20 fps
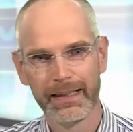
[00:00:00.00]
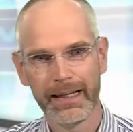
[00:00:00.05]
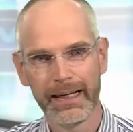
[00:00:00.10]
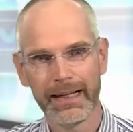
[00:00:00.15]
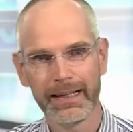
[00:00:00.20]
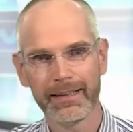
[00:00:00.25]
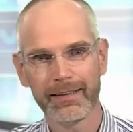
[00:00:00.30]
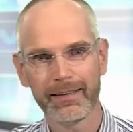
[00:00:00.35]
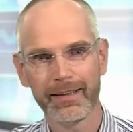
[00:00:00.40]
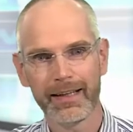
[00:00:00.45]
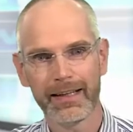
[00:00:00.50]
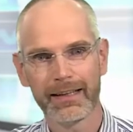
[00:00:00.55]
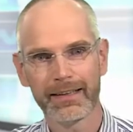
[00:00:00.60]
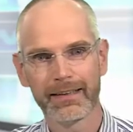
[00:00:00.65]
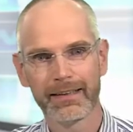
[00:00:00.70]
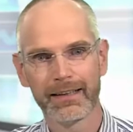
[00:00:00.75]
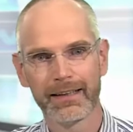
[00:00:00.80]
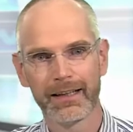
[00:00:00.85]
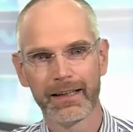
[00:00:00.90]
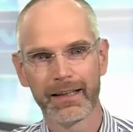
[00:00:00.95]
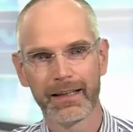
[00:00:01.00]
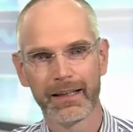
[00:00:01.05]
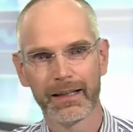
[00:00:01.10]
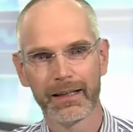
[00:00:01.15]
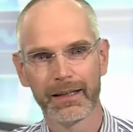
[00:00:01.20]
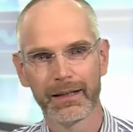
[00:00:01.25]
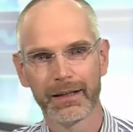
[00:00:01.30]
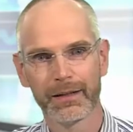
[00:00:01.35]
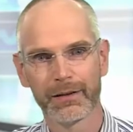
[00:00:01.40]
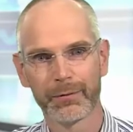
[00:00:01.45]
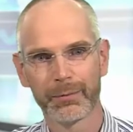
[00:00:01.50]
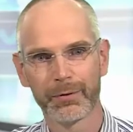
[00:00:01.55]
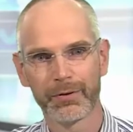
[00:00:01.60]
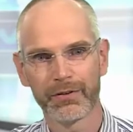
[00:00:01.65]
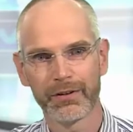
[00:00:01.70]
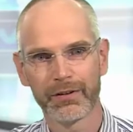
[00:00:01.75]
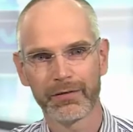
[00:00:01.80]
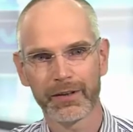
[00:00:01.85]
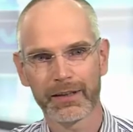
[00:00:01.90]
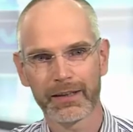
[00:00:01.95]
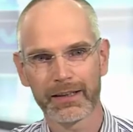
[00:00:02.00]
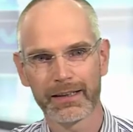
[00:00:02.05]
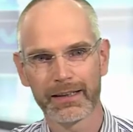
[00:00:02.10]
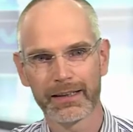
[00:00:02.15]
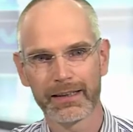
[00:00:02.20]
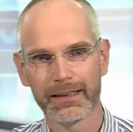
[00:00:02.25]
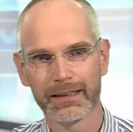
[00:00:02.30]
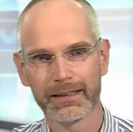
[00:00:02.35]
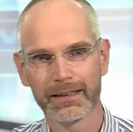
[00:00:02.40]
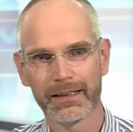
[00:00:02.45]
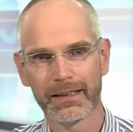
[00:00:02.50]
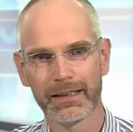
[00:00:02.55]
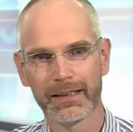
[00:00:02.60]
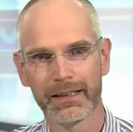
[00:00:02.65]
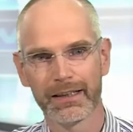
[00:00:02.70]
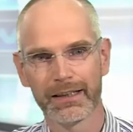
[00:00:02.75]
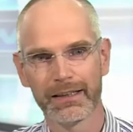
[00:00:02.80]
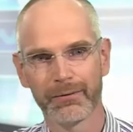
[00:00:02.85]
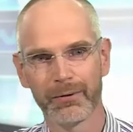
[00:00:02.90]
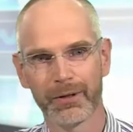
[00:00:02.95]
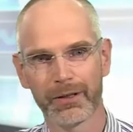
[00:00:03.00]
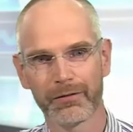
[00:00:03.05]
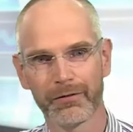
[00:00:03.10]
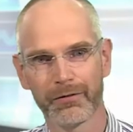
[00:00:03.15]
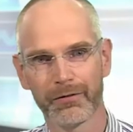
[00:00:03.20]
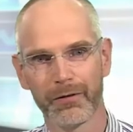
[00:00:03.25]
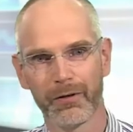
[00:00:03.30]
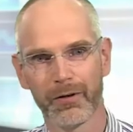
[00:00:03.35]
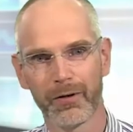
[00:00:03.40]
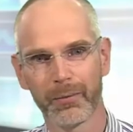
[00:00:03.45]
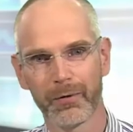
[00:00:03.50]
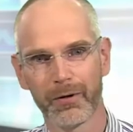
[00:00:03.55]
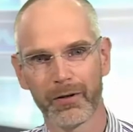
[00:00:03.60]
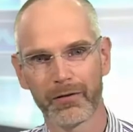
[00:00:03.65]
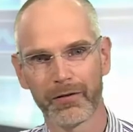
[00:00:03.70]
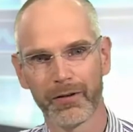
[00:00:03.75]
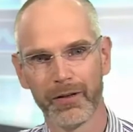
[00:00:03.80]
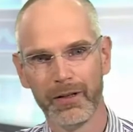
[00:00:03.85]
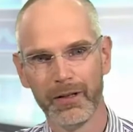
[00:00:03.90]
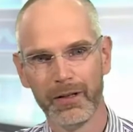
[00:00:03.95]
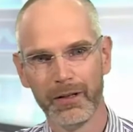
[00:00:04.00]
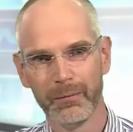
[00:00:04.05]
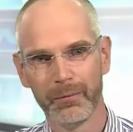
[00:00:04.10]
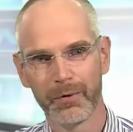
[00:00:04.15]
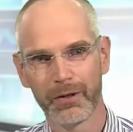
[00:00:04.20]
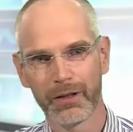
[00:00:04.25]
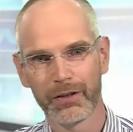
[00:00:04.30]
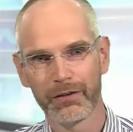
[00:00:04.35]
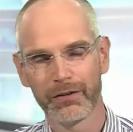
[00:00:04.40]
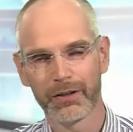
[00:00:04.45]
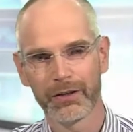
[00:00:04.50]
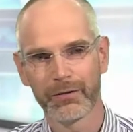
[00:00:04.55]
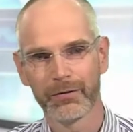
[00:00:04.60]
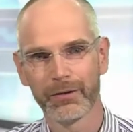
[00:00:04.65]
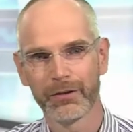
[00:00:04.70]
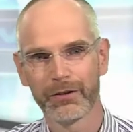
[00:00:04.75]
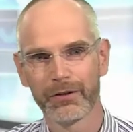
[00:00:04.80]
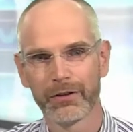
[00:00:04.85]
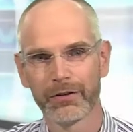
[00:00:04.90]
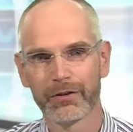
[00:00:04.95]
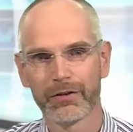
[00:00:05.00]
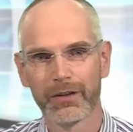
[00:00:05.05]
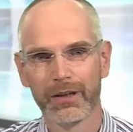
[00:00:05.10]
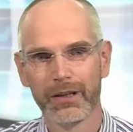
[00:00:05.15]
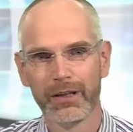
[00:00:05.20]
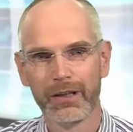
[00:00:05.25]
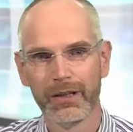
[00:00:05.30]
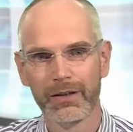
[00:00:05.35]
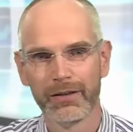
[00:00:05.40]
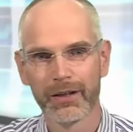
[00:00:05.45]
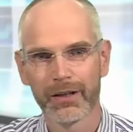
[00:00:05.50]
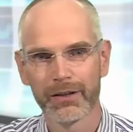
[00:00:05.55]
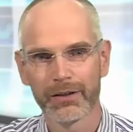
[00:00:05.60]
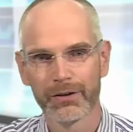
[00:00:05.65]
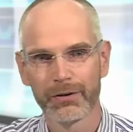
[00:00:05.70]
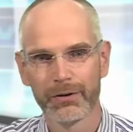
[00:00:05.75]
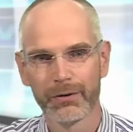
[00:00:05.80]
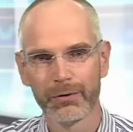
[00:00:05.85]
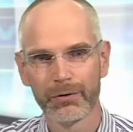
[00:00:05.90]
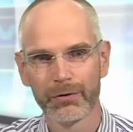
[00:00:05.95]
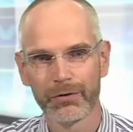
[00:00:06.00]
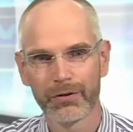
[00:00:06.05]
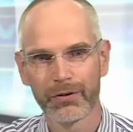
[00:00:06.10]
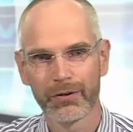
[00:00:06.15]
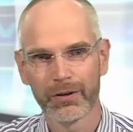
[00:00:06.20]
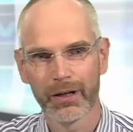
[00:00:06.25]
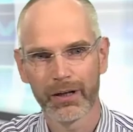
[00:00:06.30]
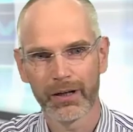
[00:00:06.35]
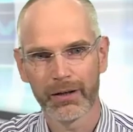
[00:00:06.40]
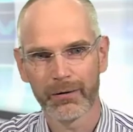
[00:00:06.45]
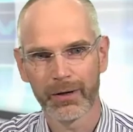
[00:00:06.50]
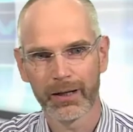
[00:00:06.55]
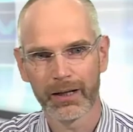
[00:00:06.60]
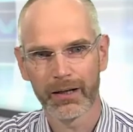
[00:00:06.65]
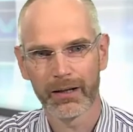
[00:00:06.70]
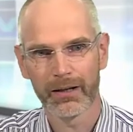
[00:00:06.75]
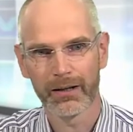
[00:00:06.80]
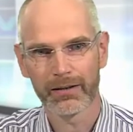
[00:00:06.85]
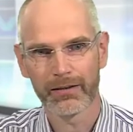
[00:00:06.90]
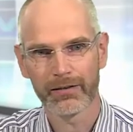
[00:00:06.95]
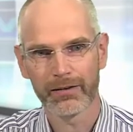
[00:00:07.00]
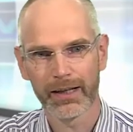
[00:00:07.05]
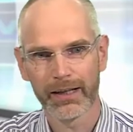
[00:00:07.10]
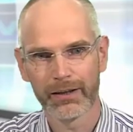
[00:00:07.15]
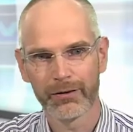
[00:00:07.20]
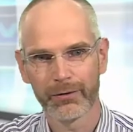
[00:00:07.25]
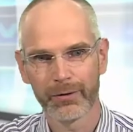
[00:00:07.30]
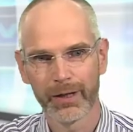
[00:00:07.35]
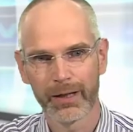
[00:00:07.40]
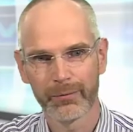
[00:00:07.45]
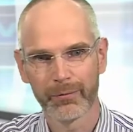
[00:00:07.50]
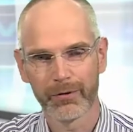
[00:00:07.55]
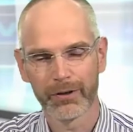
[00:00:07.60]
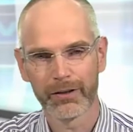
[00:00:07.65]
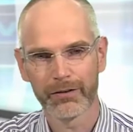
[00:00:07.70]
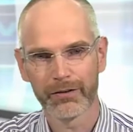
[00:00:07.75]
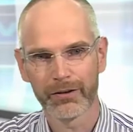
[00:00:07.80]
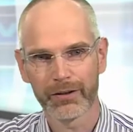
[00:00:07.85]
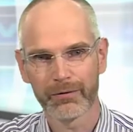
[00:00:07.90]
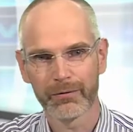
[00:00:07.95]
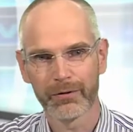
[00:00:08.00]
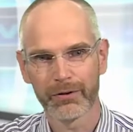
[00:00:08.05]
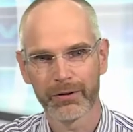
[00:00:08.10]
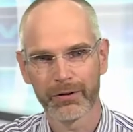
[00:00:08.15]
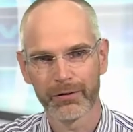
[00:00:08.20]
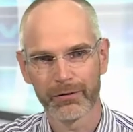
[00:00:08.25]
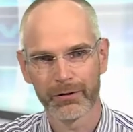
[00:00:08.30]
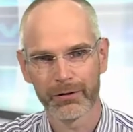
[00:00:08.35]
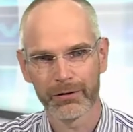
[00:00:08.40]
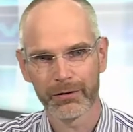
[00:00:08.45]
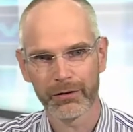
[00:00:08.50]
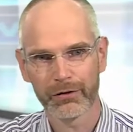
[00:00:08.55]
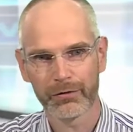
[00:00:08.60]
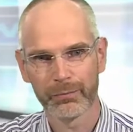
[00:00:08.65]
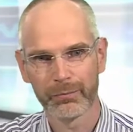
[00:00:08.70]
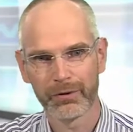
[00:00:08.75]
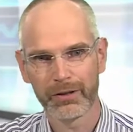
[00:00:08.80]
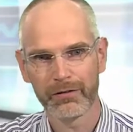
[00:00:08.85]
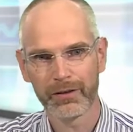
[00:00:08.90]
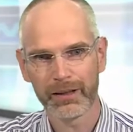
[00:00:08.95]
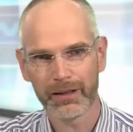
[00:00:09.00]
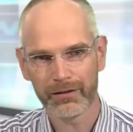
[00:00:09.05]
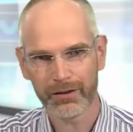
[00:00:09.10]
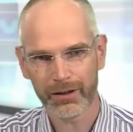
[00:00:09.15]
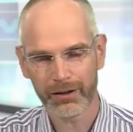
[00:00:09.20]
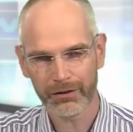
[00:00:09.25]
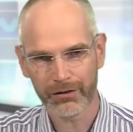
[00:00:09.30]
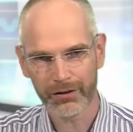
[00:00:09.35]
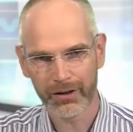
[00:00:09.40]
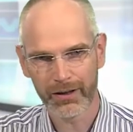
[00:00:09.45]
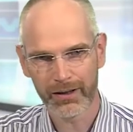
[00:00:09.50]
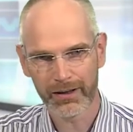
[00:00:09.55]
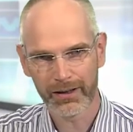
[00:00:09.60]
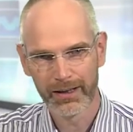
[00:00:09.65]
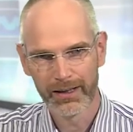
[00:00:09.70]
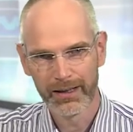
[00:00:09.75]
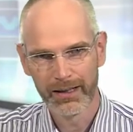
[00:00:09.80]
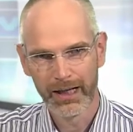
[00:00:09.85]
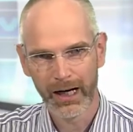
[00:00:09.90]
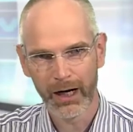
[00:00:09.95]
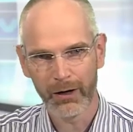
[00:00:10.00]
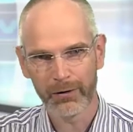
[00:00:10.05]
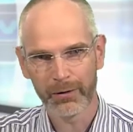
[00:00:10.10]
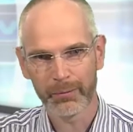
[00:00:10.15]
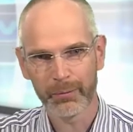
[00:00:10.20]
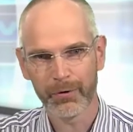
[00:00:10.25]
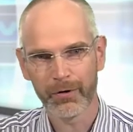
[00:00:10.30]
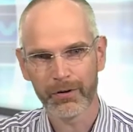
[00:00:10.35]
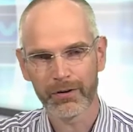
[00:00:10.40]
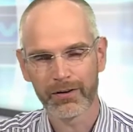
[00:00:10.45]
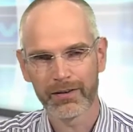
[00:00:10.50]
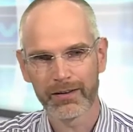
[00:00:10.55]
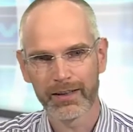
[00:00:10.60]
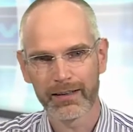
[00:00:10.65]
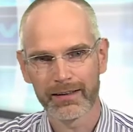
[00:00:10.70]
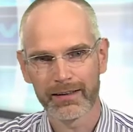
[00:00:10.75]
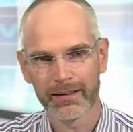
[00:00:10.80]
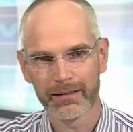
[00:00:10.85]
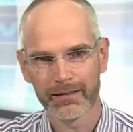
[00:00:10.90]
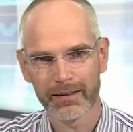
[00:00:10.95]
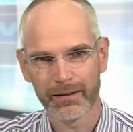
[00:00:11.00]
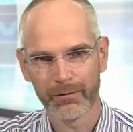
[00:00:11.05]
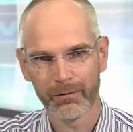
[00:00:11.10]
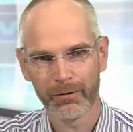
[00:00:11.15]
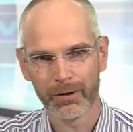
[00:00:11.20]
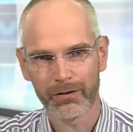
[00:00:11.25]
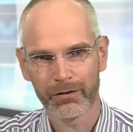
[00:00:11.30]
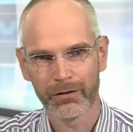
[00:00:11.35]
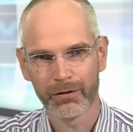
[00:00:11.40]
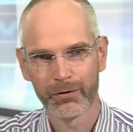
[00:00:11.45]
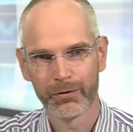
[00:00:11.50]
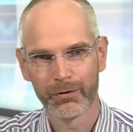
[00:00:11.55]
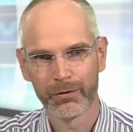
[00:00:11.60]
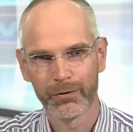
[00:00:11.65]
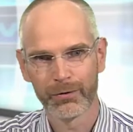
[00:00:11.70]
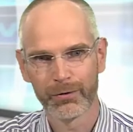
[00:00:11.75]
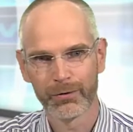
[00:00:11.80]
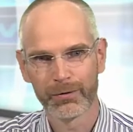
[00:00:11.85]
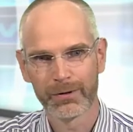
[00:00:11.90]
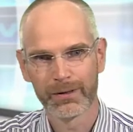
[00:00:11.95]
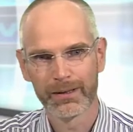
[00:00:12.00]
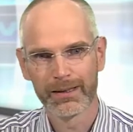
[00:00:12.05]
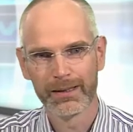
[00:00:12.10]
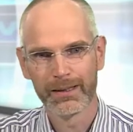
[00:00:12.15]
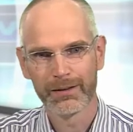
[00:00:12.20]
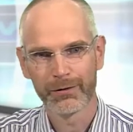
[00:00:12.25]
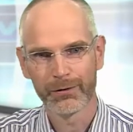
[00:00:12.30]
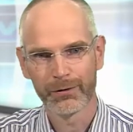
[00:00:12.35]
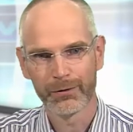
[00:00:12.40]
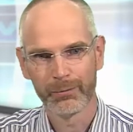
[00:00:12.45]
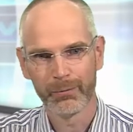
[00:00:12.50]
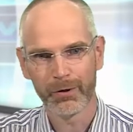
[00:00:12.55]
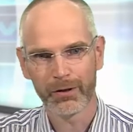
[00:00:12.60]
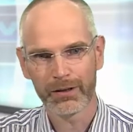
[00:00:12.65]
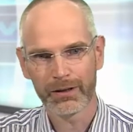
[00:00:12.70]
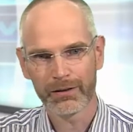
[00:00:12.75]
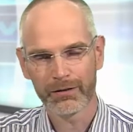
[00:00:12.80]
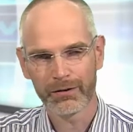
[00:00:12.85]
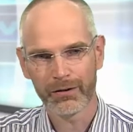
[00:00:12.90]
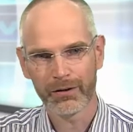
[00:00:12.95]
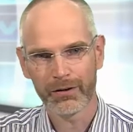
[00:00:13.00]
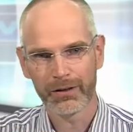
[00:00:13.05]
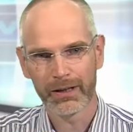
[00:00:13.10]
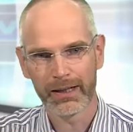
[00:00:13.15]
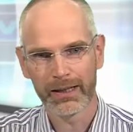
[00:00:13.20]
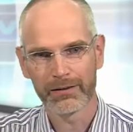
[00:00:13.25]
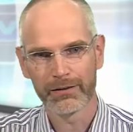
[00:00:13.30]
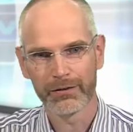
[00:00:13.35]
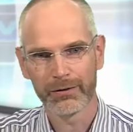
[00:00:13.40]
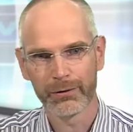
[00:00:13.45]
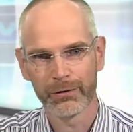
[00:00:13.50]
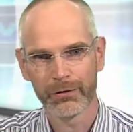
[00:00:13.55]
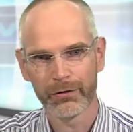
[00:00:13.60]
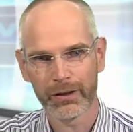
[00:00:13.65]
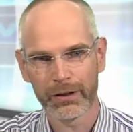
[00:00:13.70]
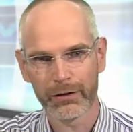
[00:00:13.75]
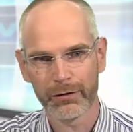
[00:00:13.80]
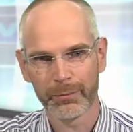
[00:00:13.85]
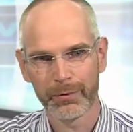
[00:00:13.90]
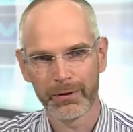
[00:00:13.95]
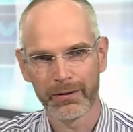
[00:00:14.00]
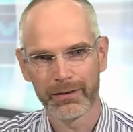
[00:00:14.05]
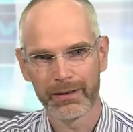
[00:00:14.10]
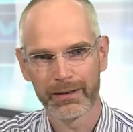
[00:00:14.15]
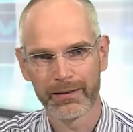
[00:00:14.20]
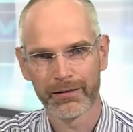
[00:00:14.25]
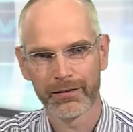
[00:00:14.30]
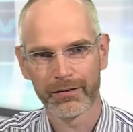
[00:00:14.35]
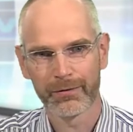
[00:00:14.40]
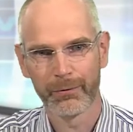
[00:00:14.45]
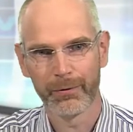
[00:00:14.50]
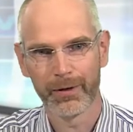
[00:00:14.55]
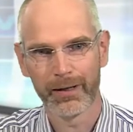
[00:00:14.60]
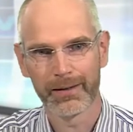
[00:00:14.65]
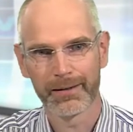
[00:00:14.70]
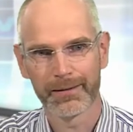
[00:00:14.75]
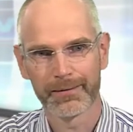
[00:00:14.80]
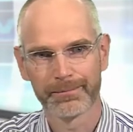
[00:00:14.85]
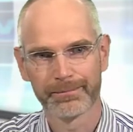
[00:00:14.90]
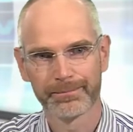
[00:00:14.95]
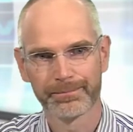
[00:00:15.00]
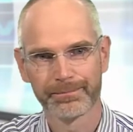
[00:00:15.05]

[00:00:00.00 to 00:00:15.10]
And then specifically one form of monitoring which is not used quite a lot is end-to-end monitoring. We'll just briefly touch on how important that is and what to do to monitor your end user experience well.